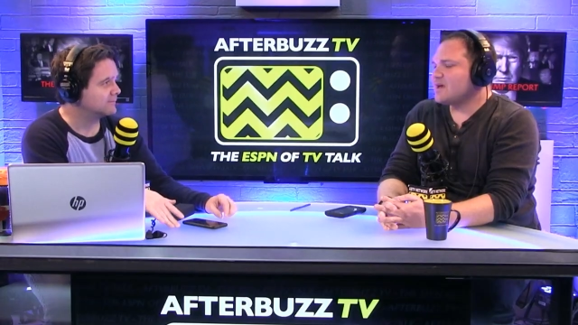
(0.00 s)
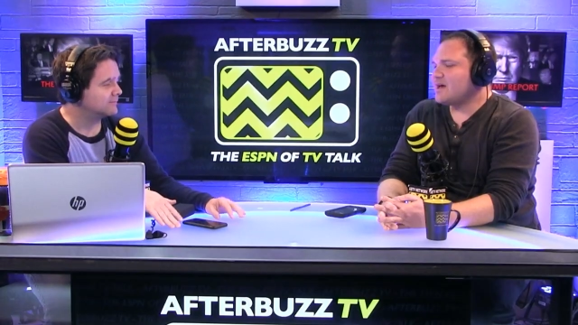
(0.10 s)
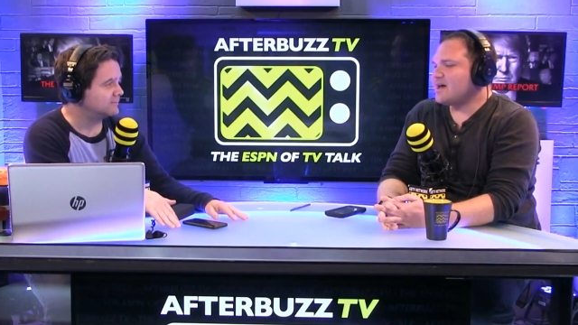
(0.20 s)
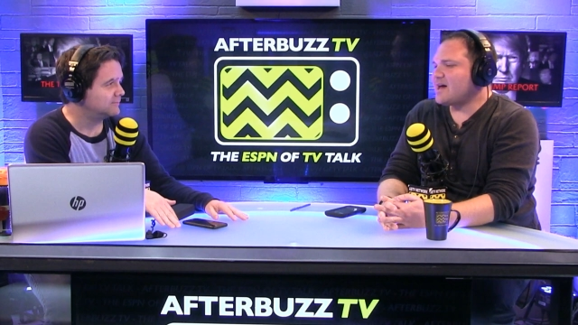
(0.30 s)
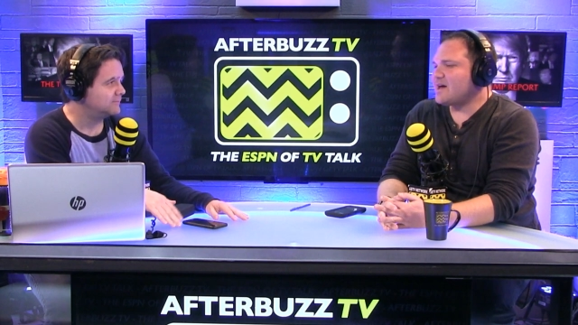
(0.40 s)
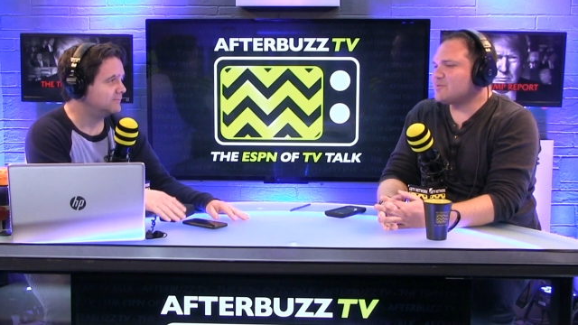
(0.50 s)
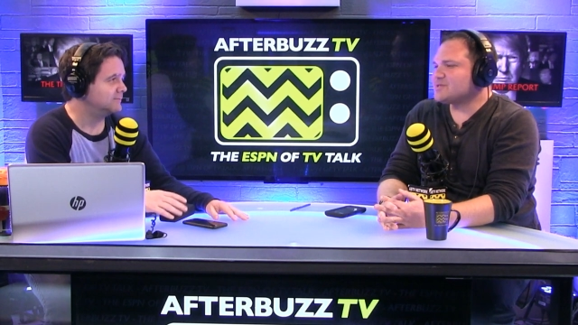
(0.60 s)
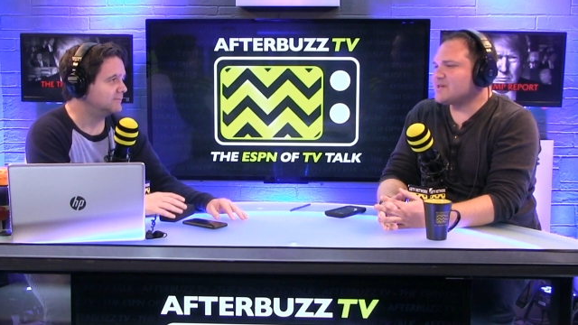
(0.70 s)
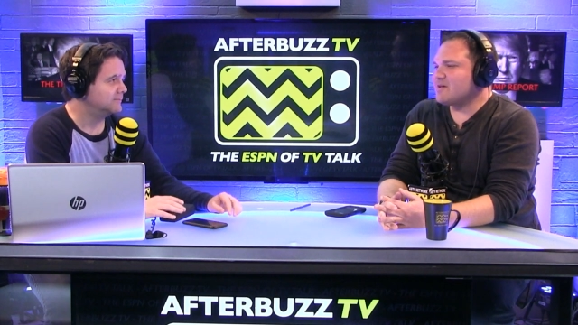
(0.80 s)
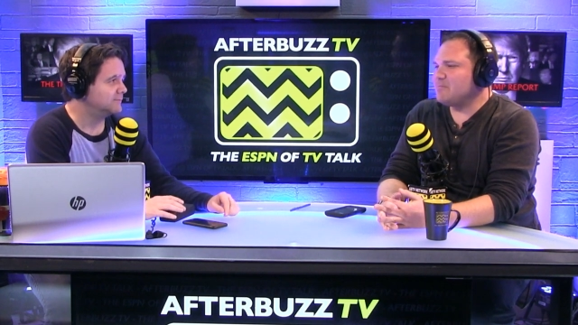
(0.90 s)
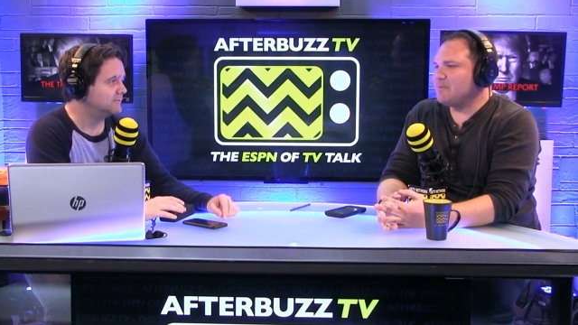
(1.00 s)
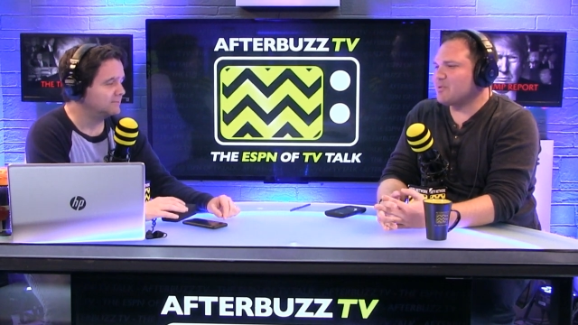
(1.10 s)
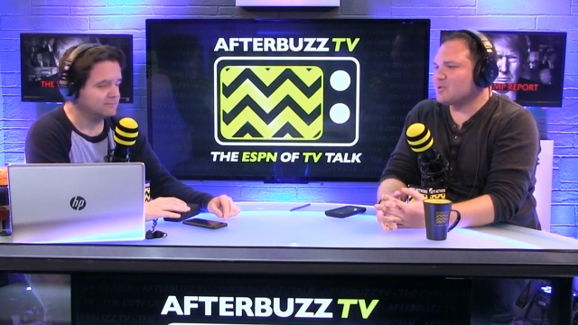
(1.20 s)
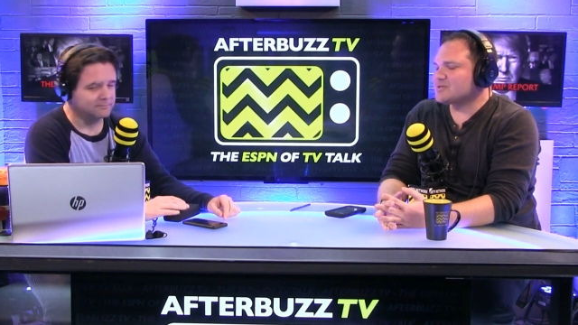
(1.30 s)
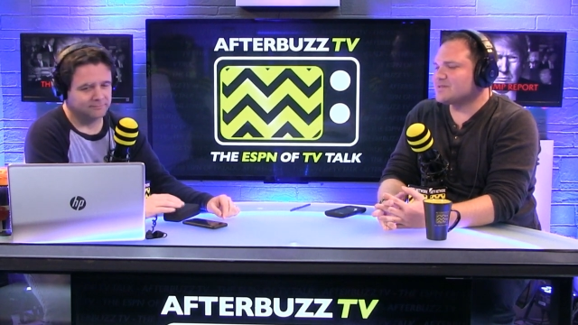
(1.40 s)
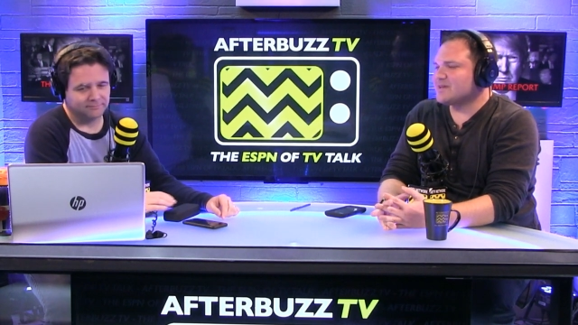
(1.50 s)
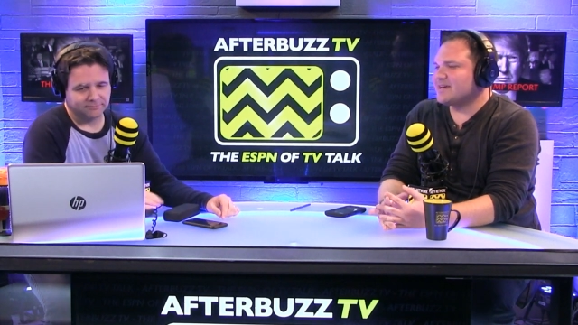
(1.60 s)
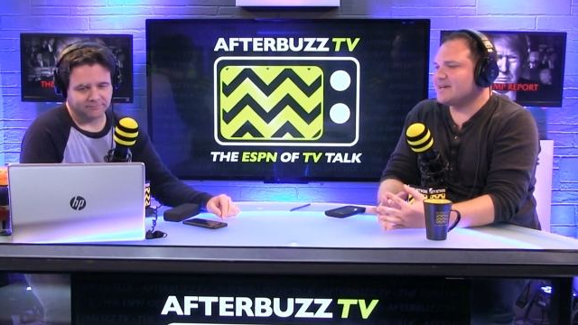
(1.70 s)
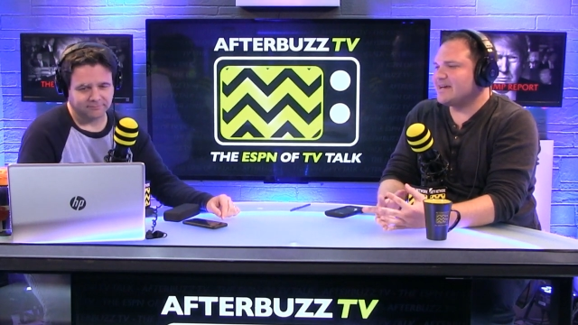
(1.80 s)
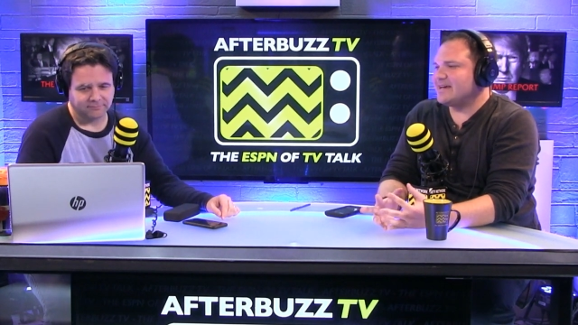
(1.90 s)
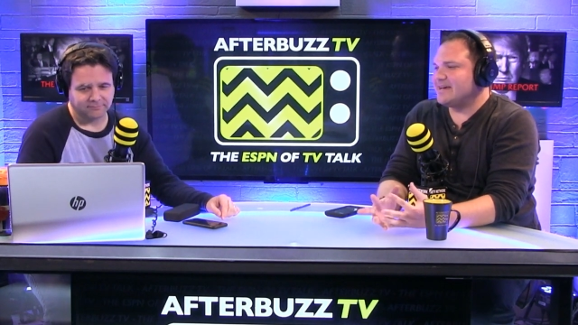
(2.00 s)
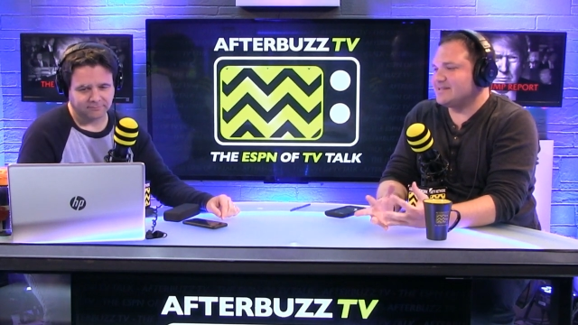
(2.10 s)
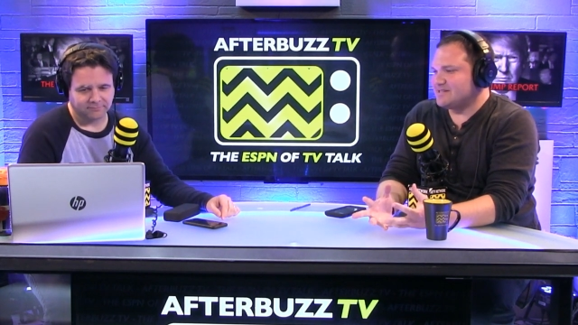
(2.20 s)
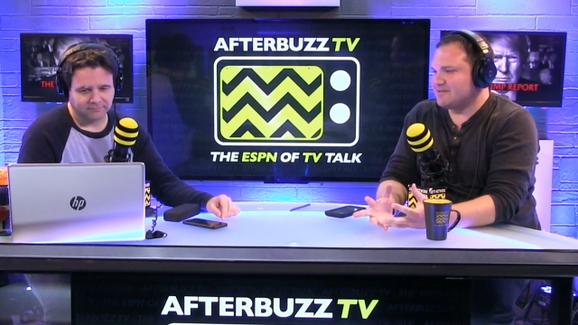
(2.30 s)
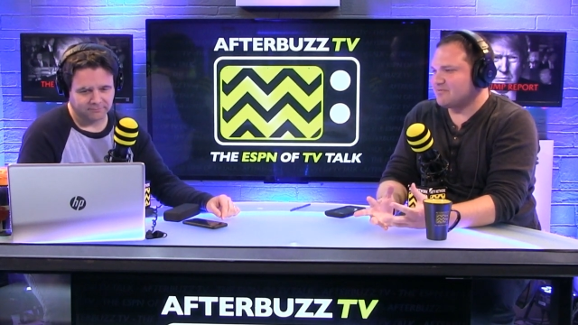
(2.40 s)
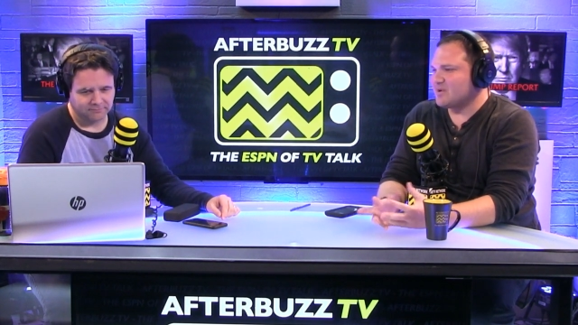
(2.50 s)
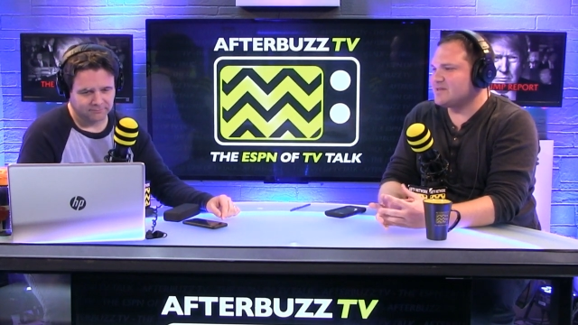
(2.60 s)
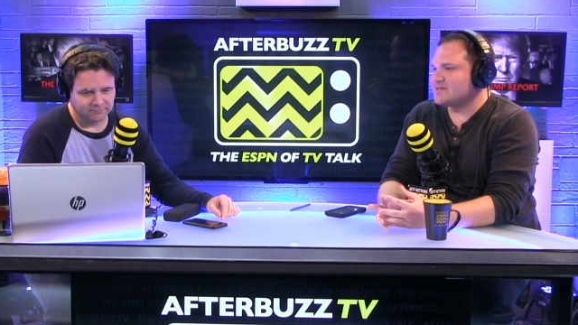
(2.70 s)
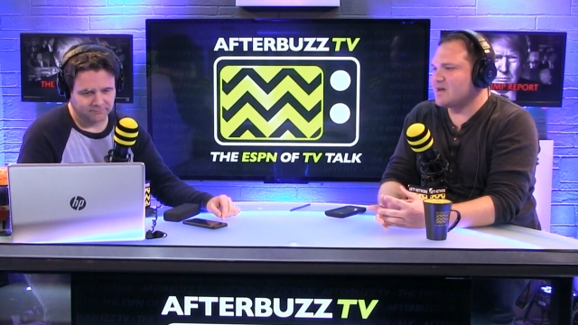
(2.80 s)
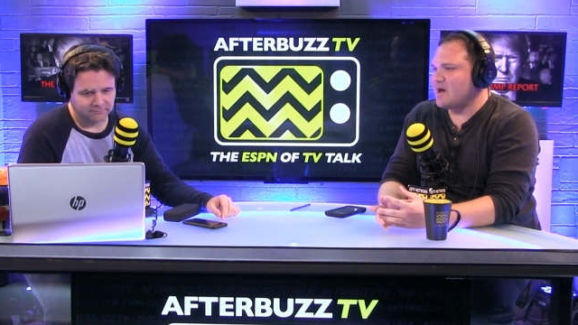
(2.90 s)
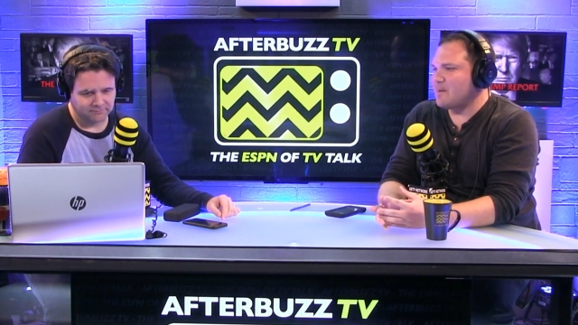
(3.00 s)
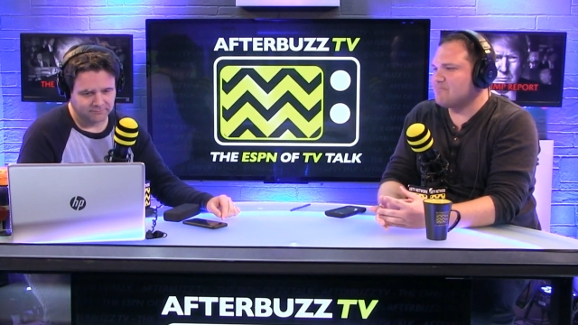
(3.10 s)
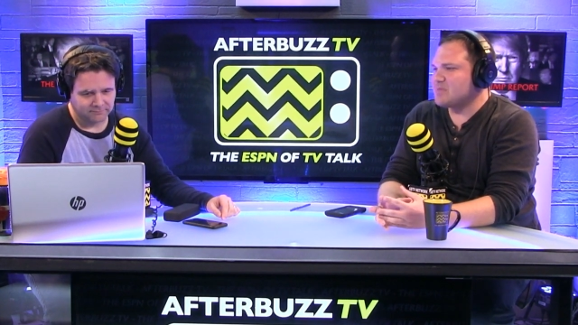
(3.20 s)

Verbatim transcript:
Speaker 1: I, I would say, me personally, indifferent. Um,